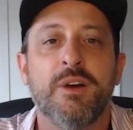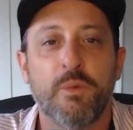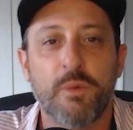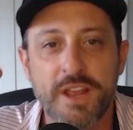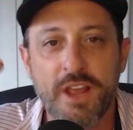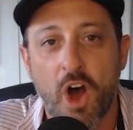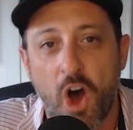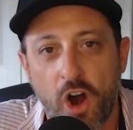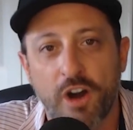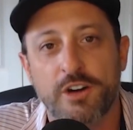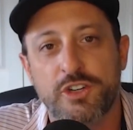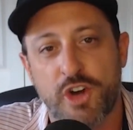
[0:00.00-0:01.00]
We
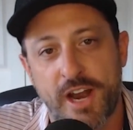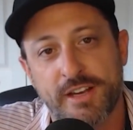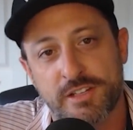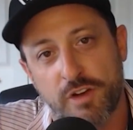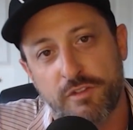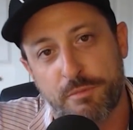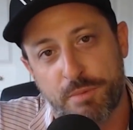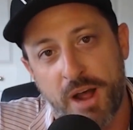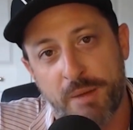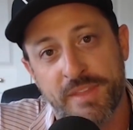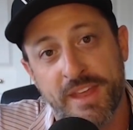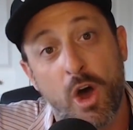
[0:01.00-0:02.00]
are trying to solve a
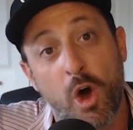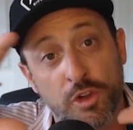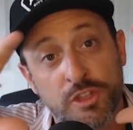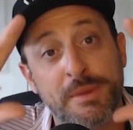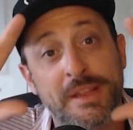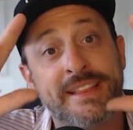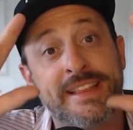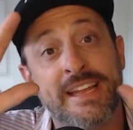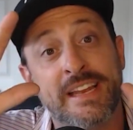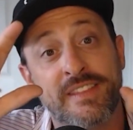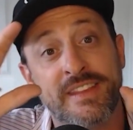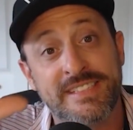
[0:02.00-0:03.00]
problem that ultimately at the
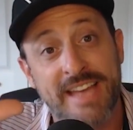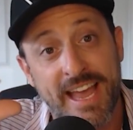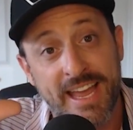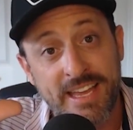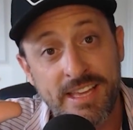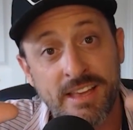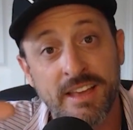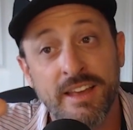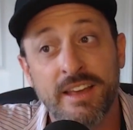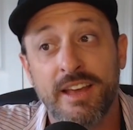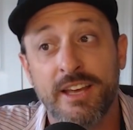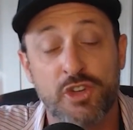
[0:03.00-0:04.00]
end of the day
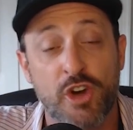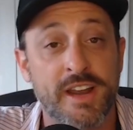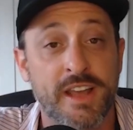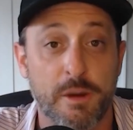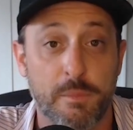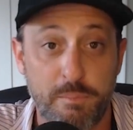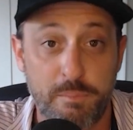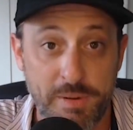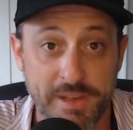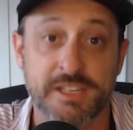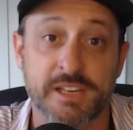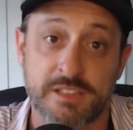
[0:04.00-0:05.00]
is trying to get a
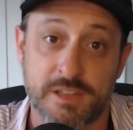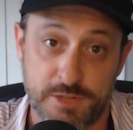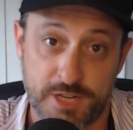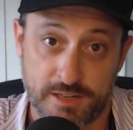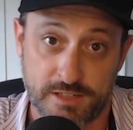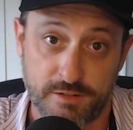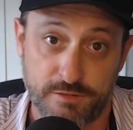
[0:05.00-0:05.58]
business objective.